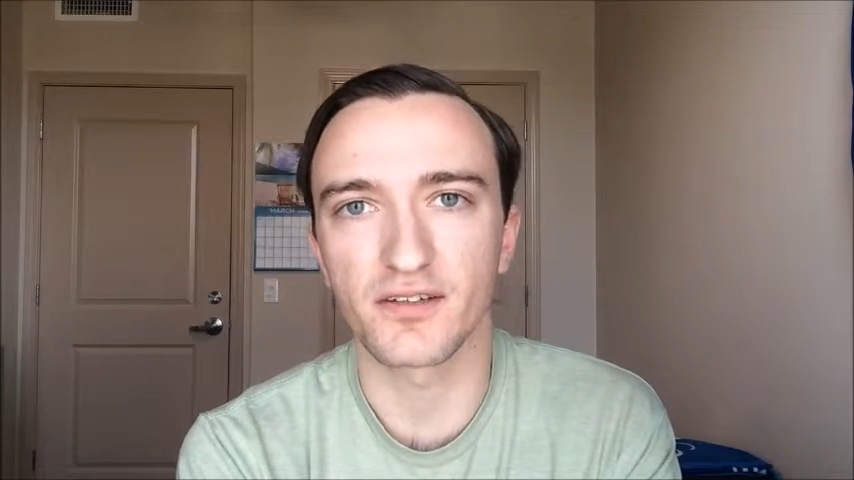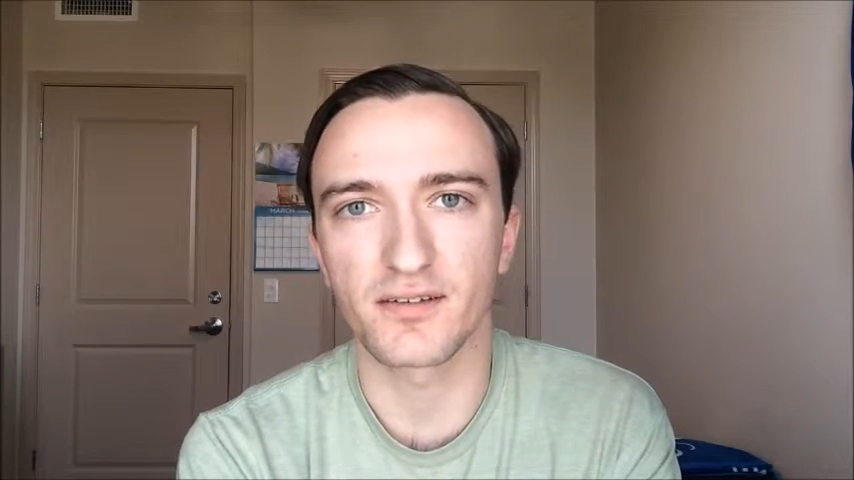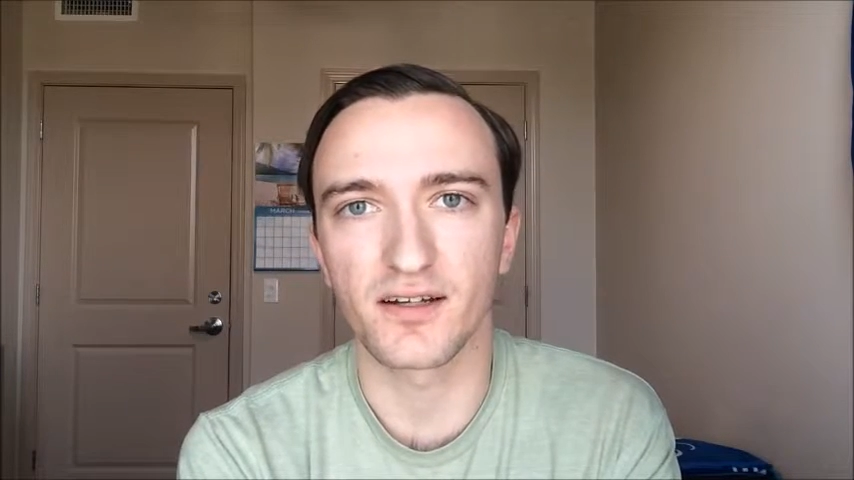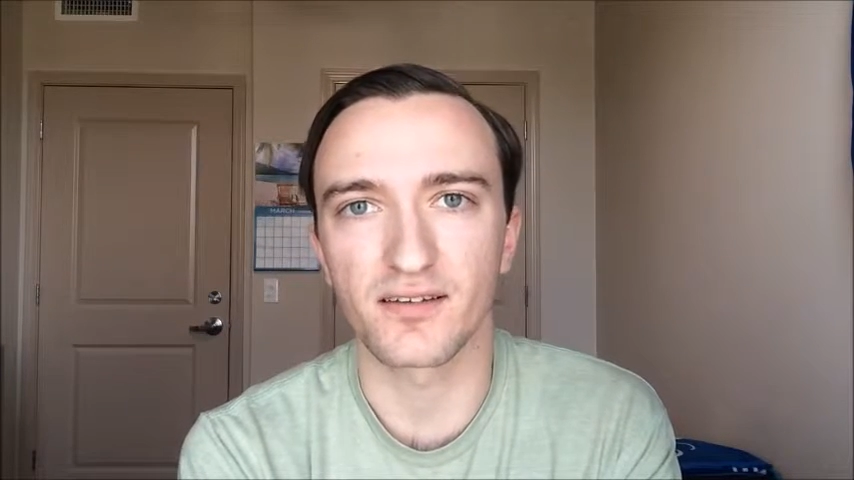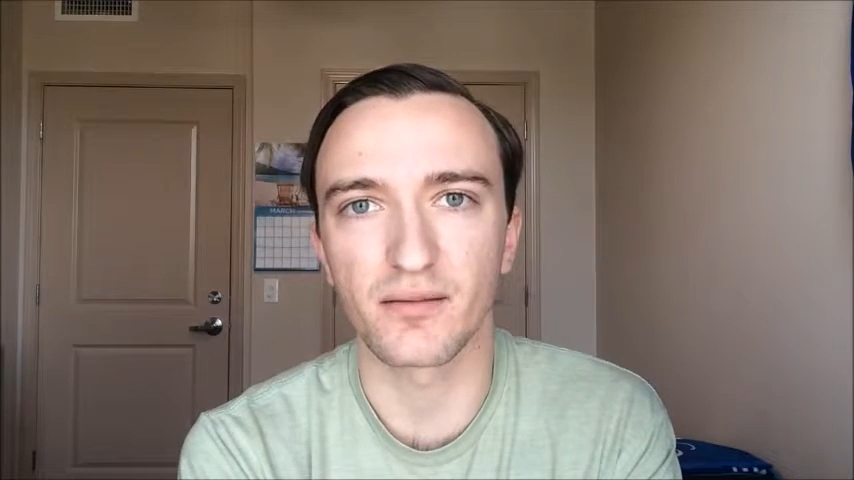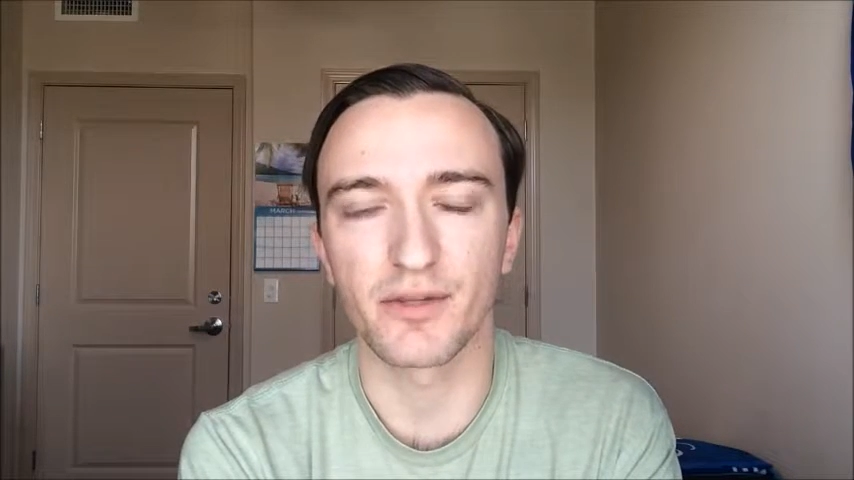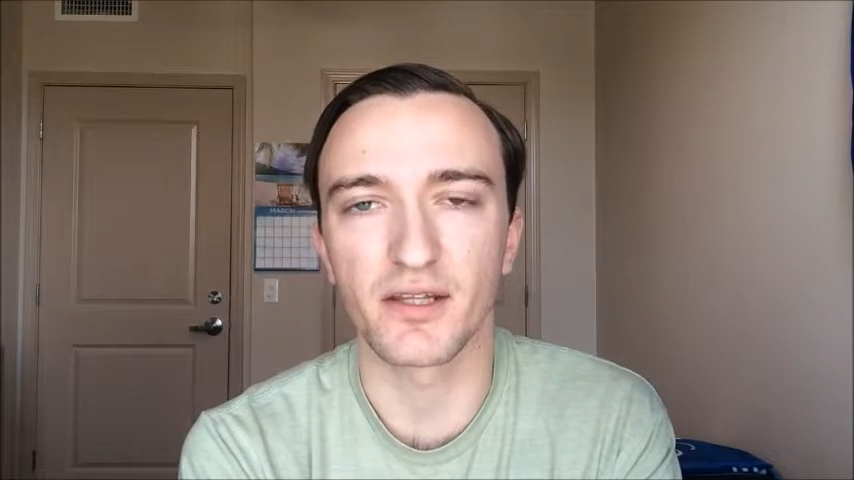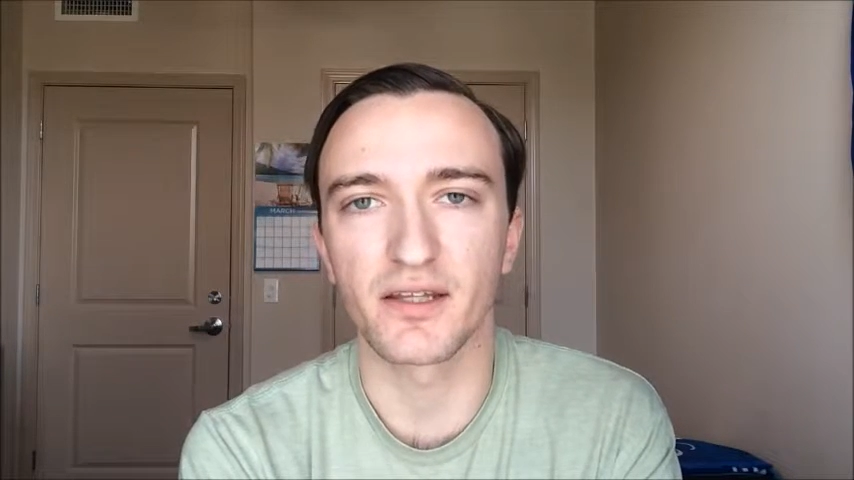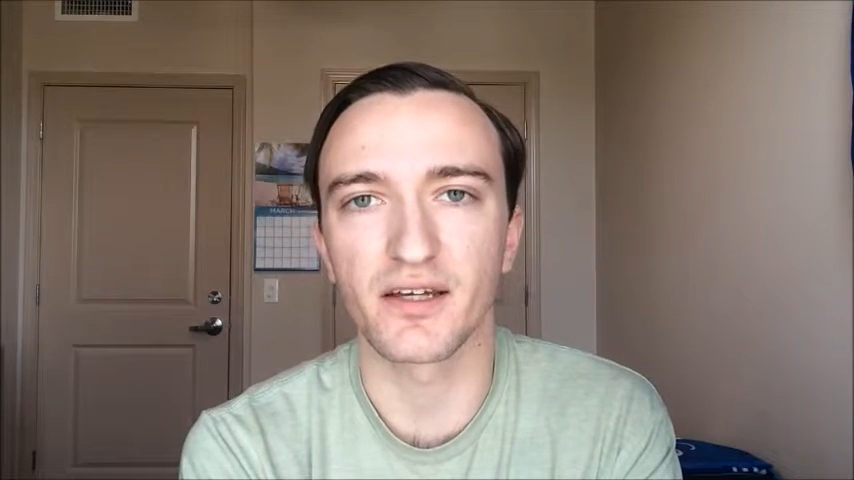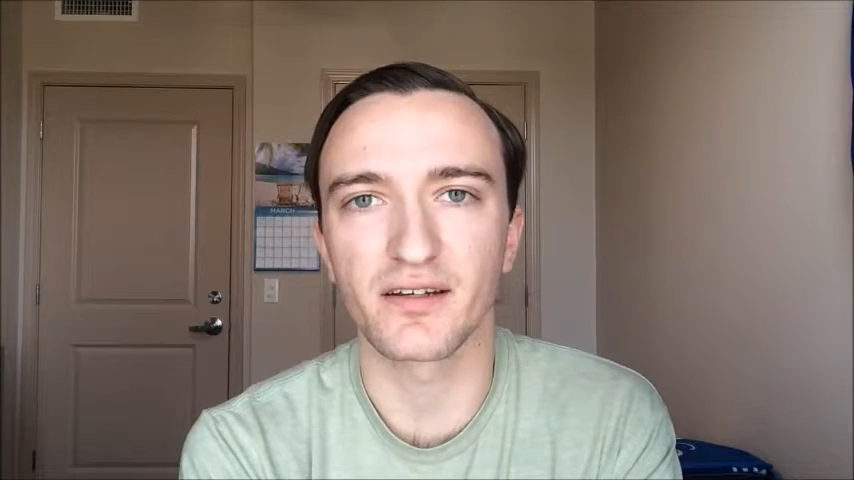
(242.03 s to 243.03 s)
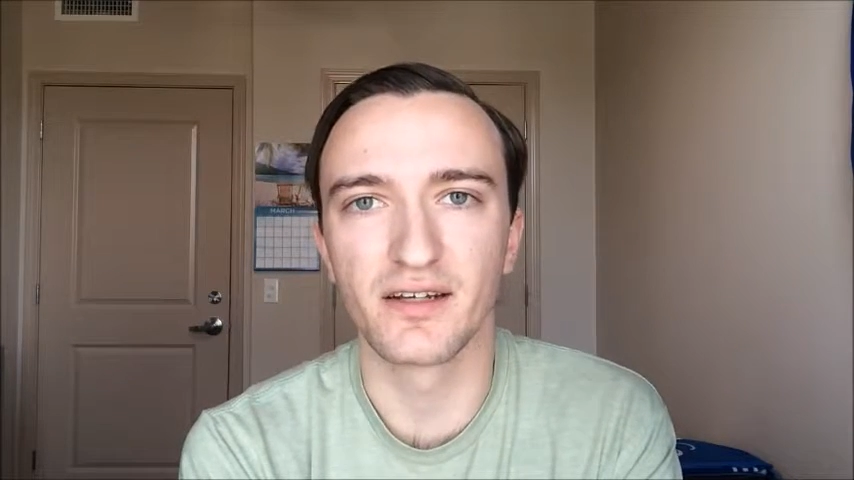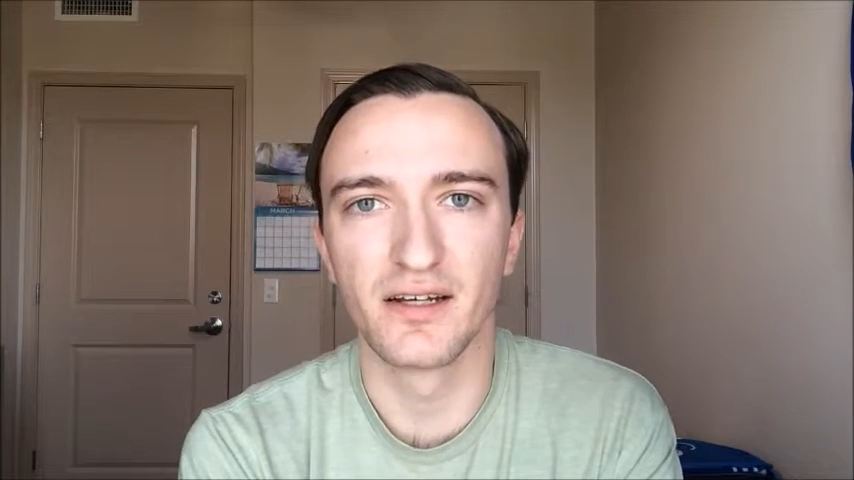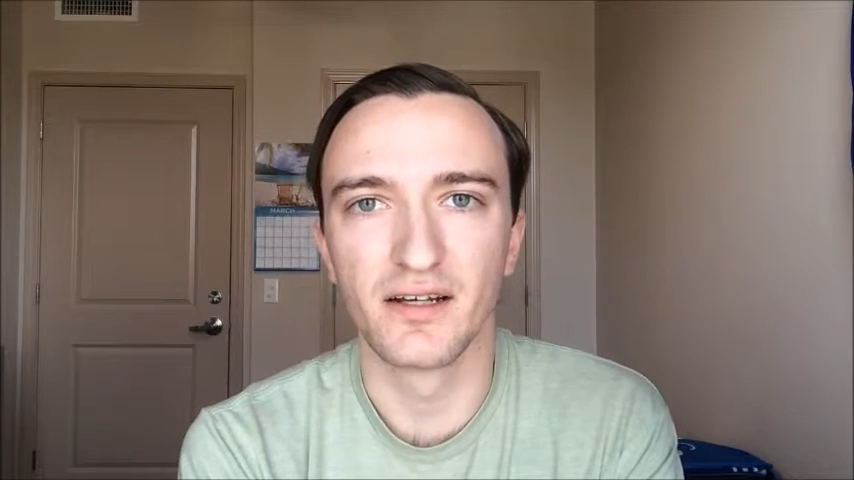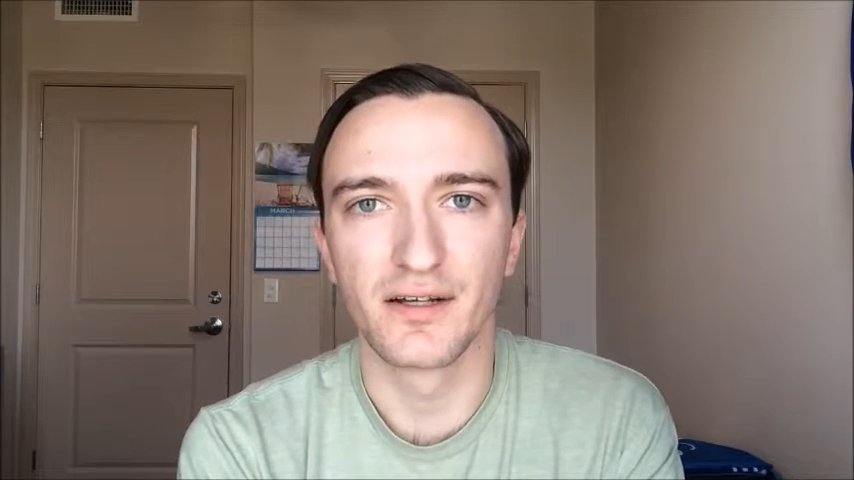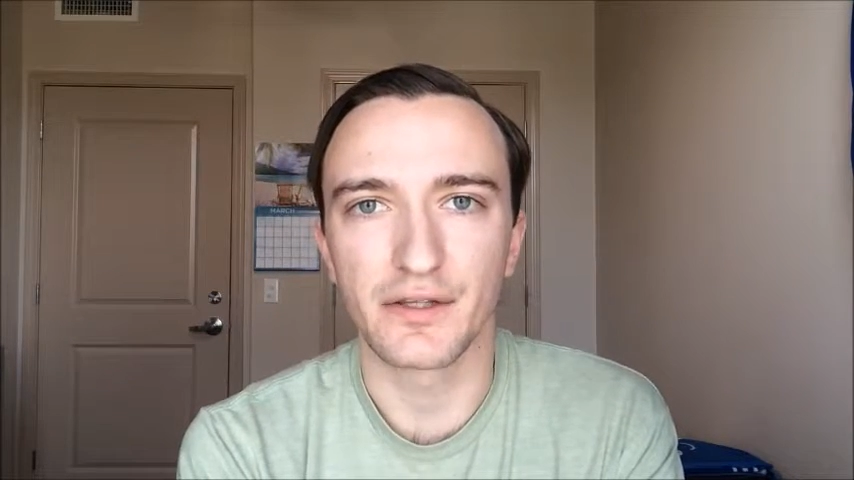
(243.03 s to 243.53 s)
It's not something that
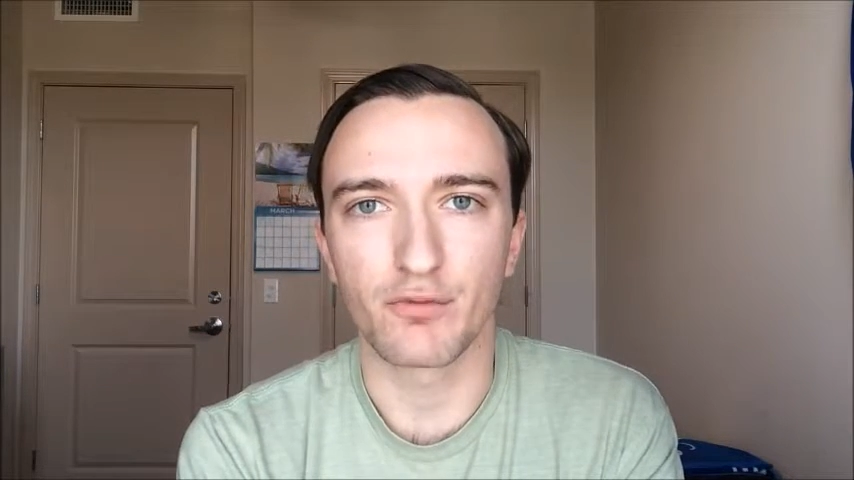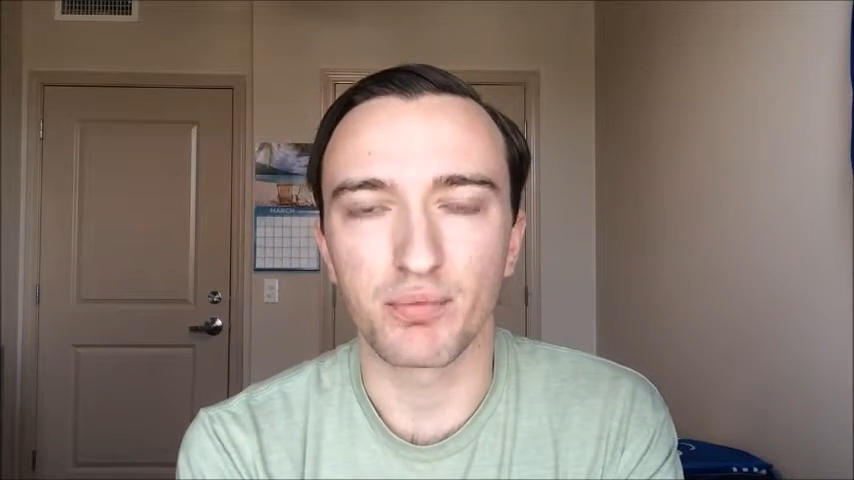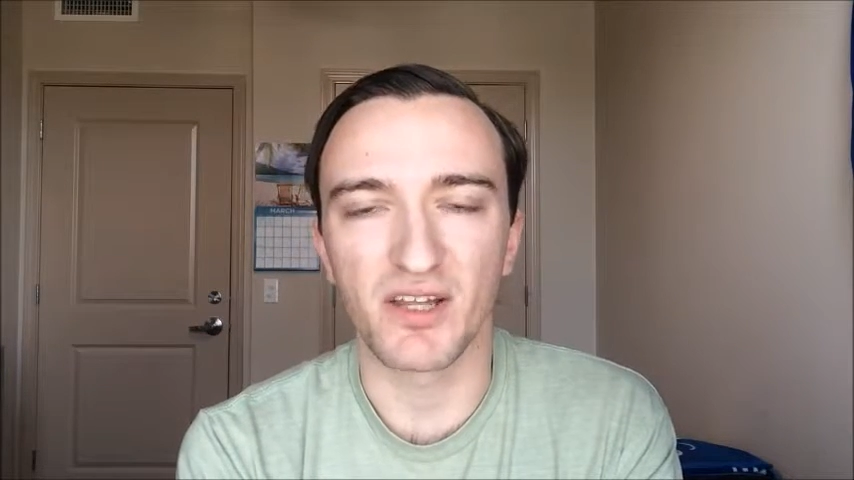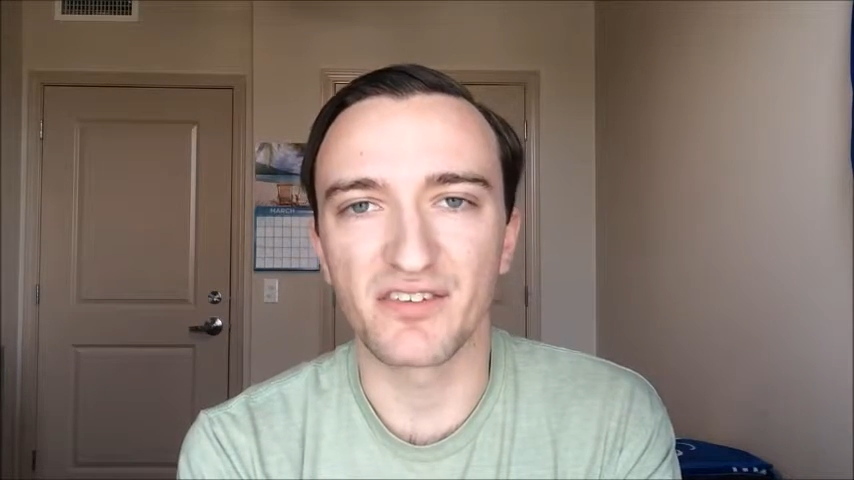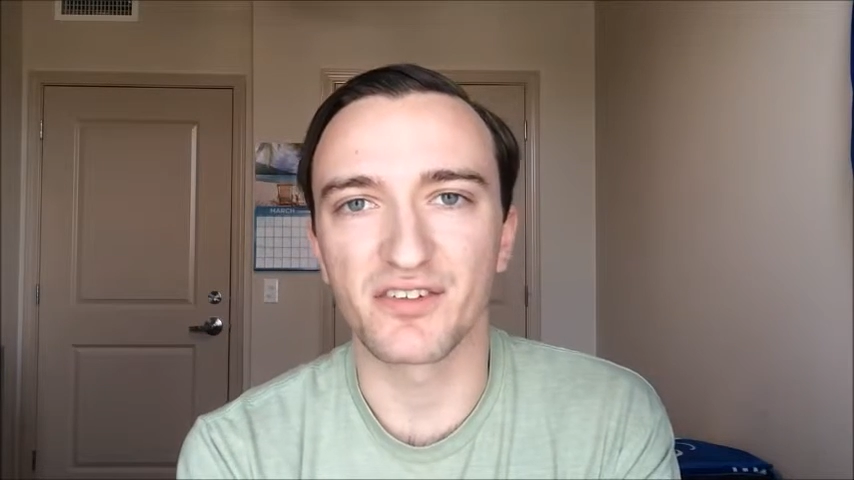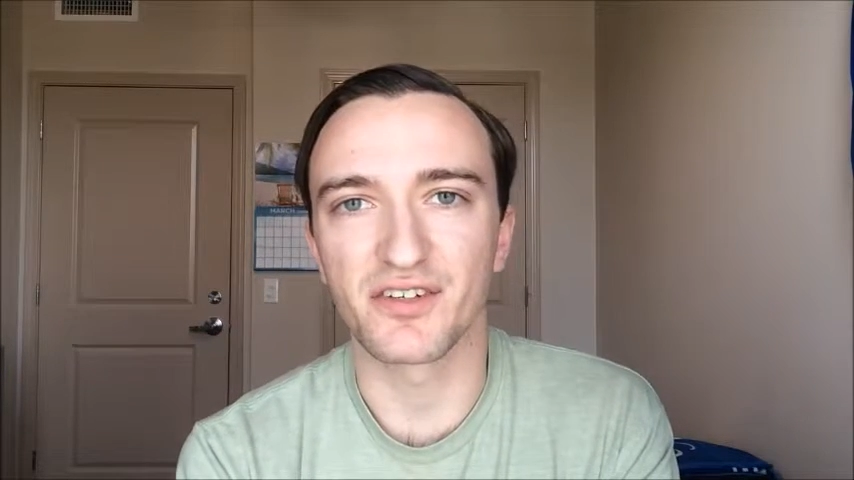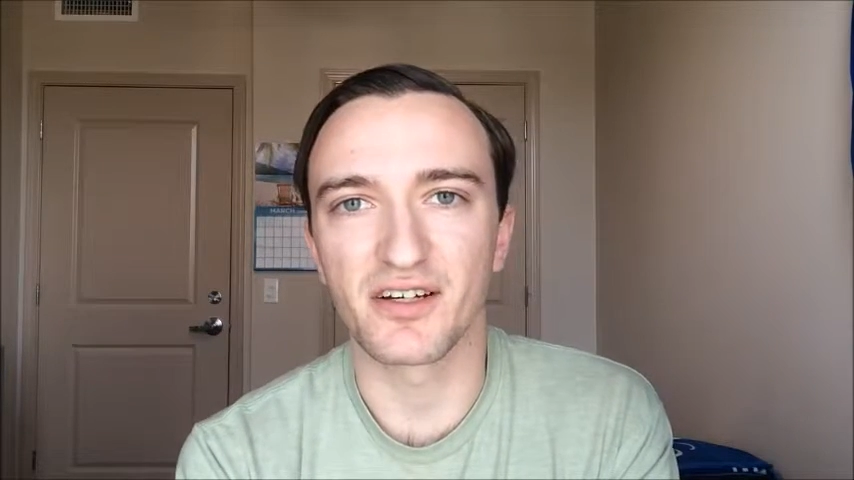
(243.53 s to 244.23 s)
is pleasant